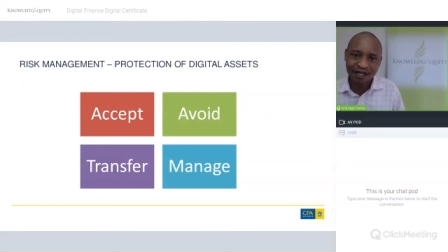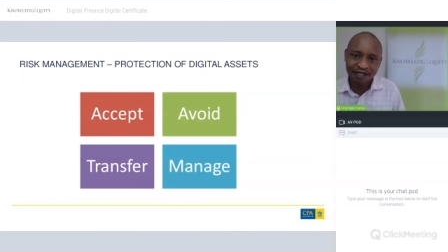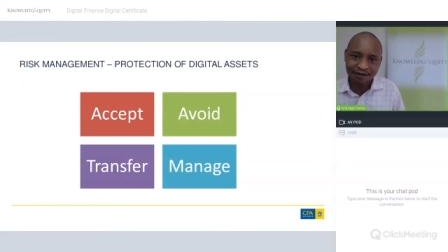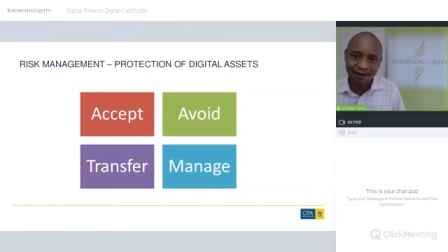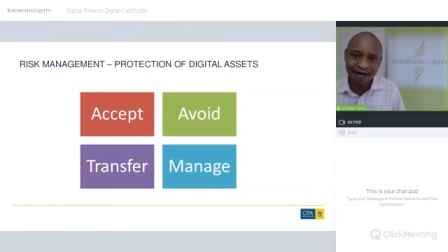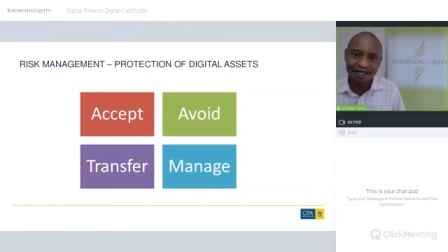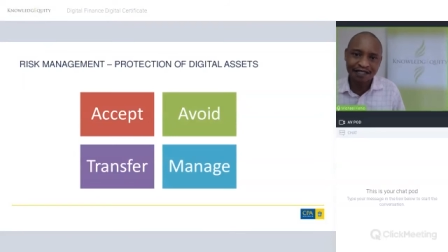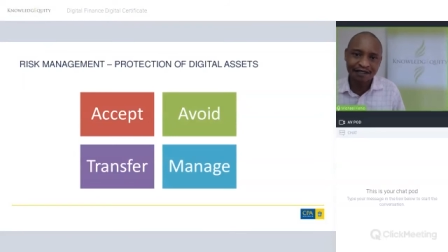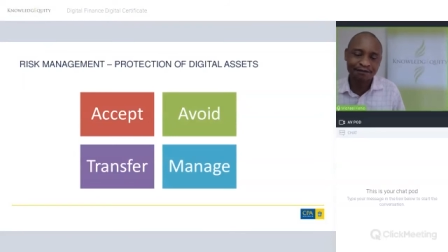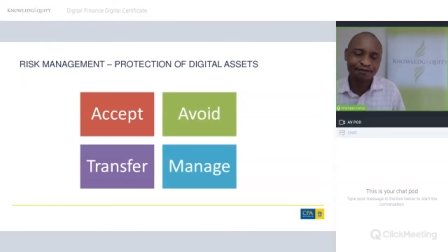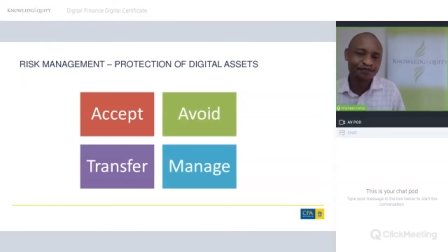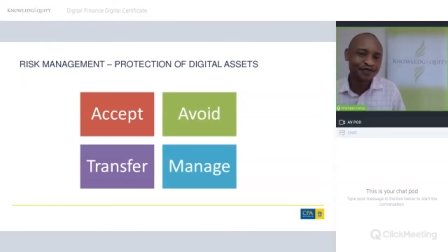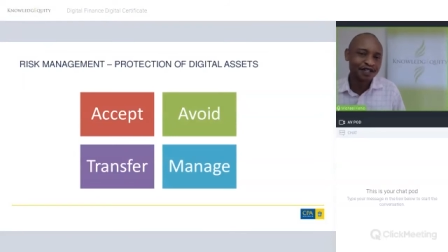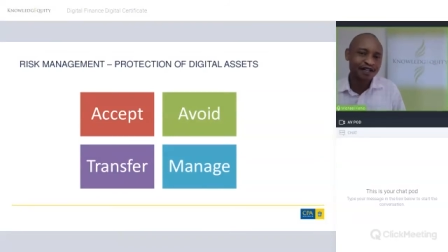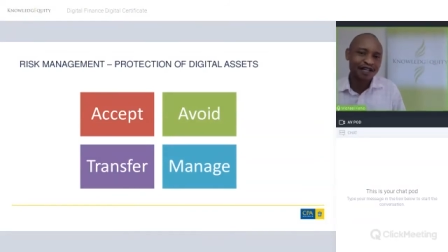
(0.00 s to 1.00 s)
Wales Party,
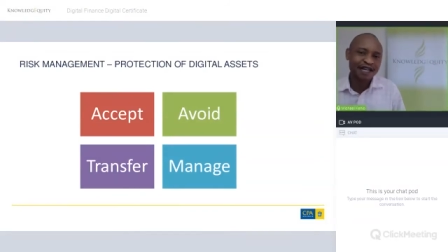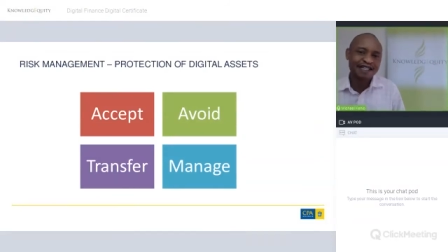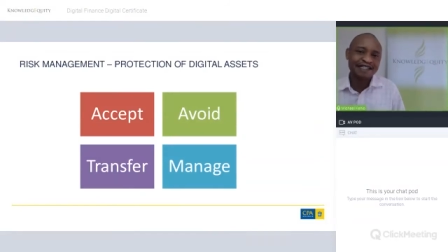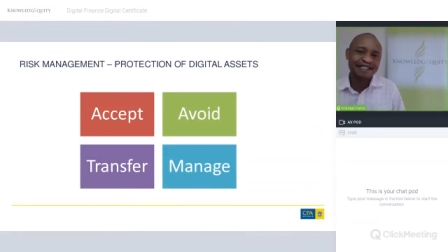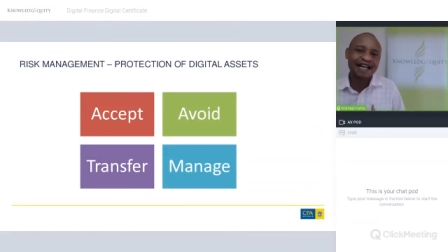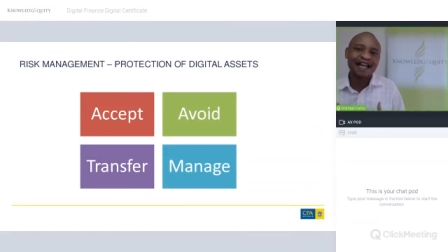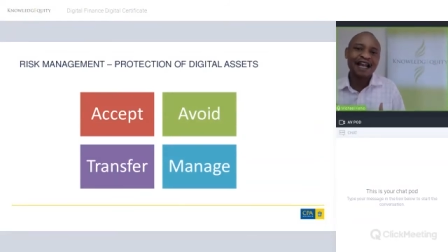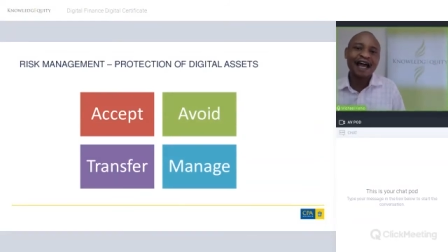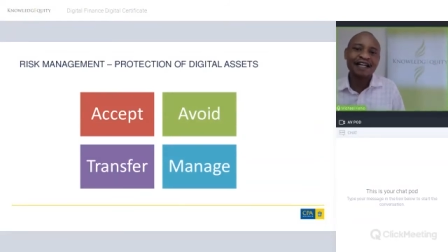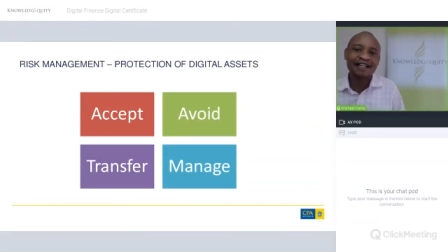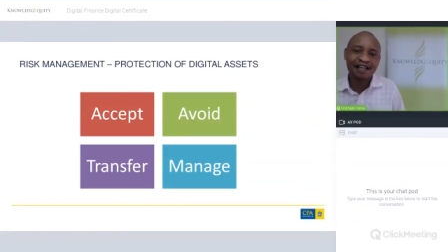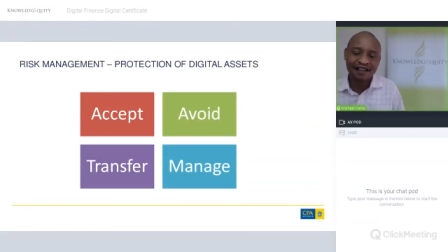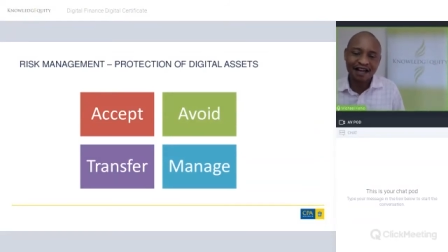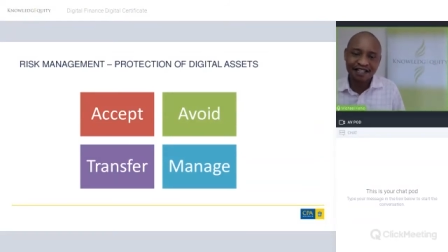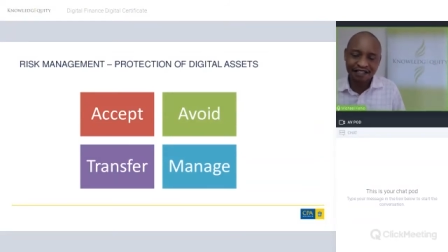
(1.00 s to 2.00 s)
it is
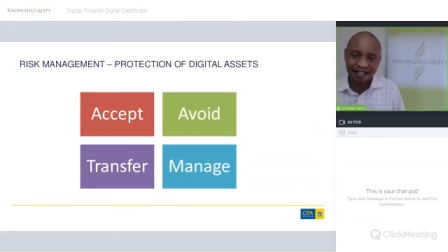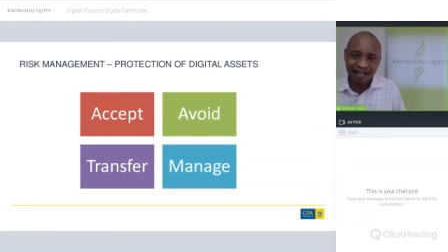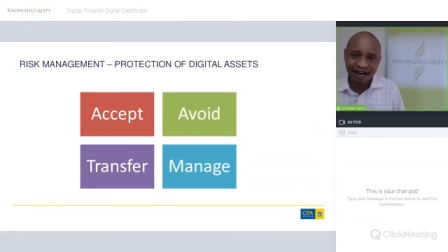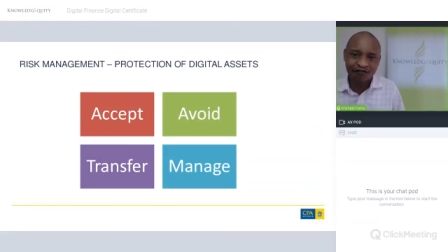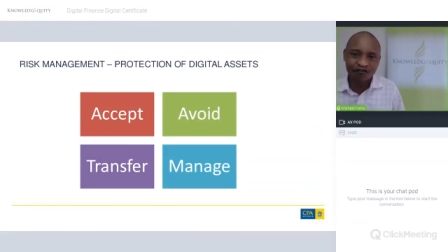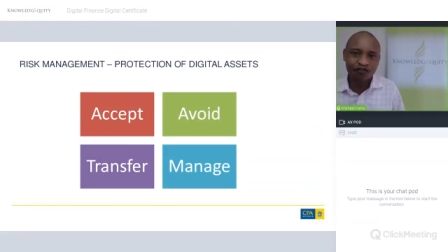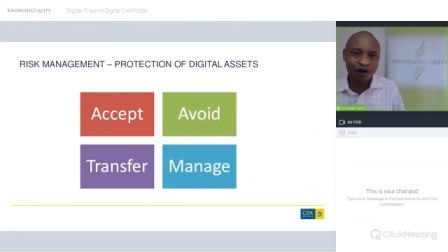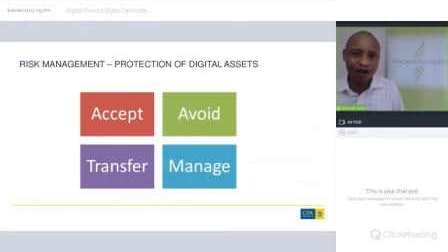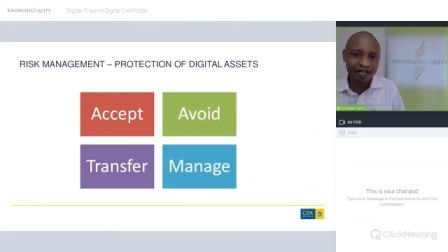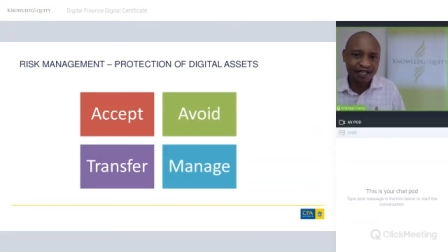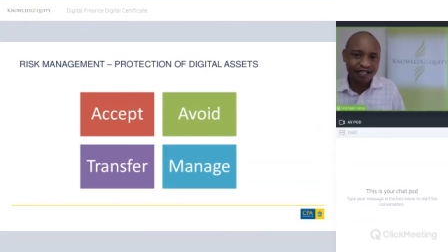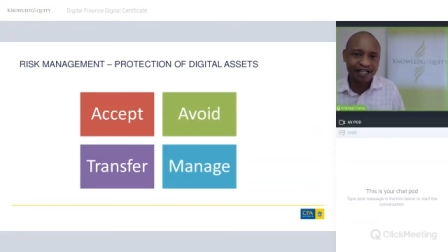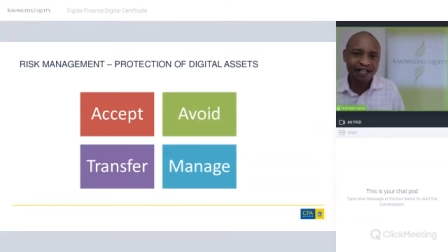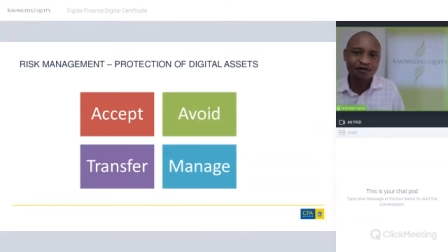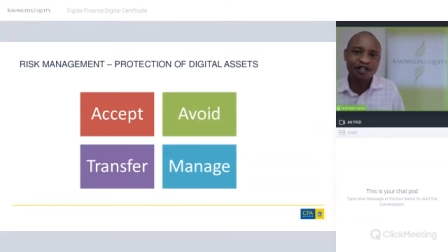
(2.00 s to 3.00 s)
unlikely that it can
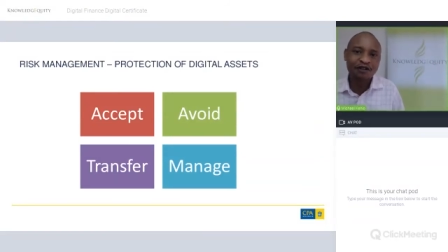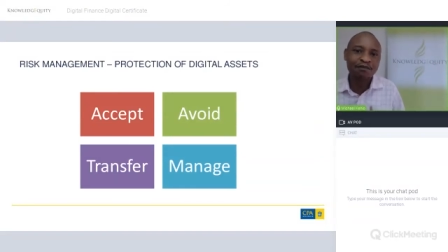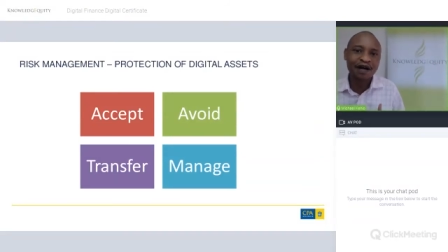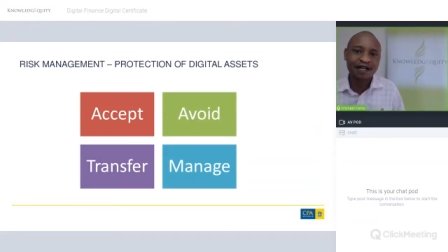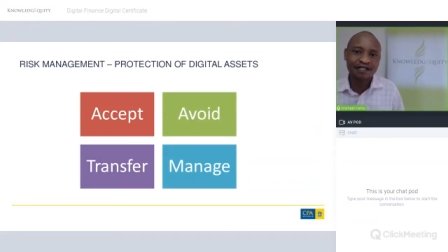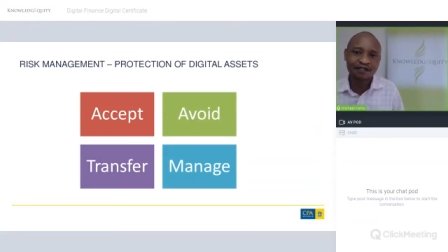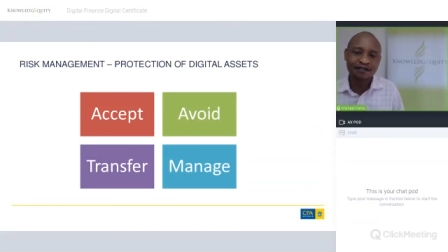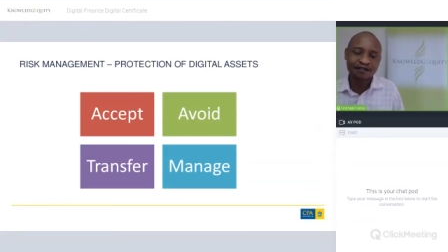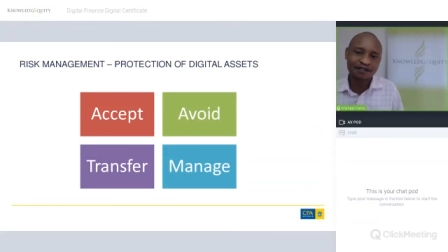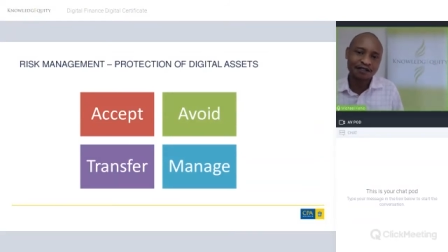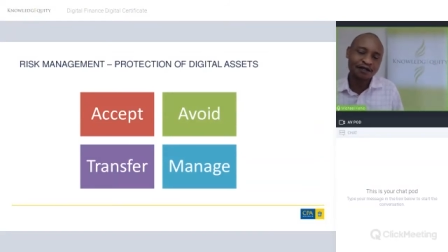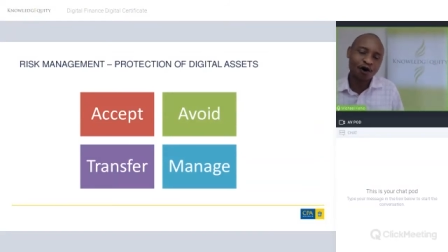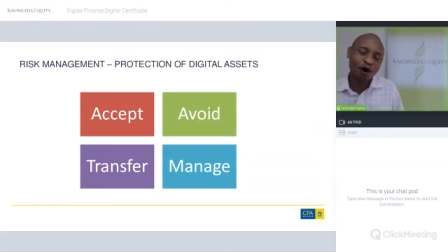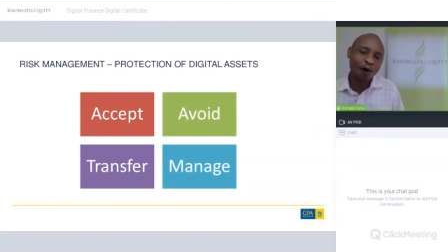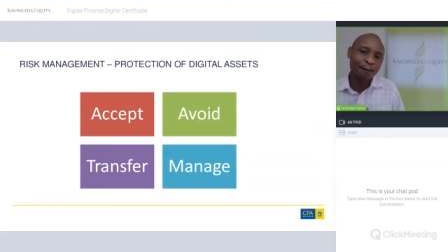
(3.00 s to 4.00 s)
avoid dealing with
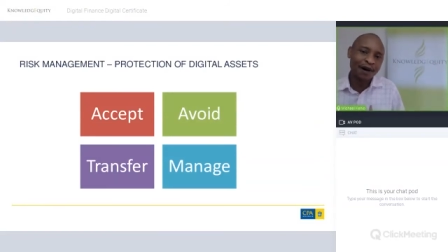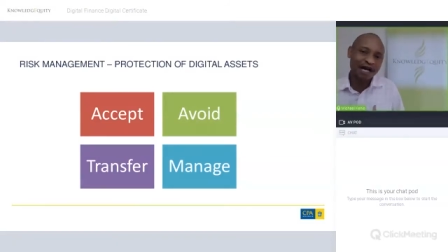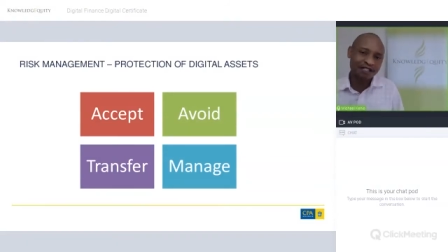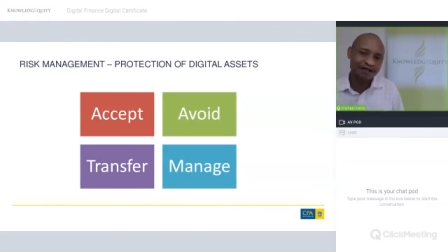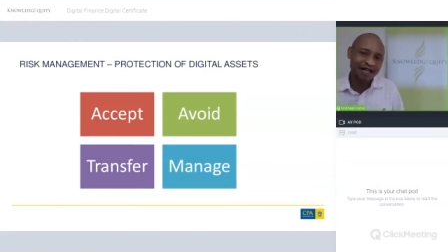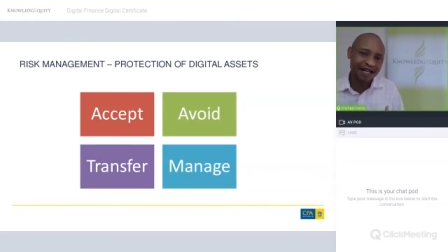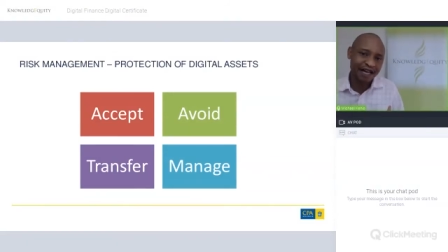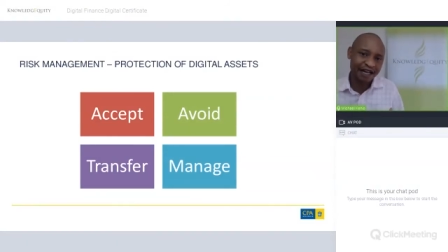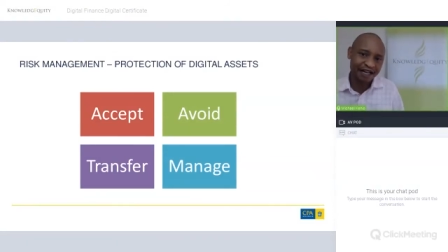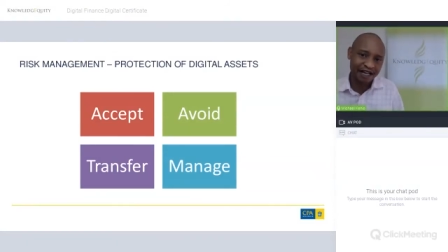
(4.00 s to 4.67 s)
personal or personally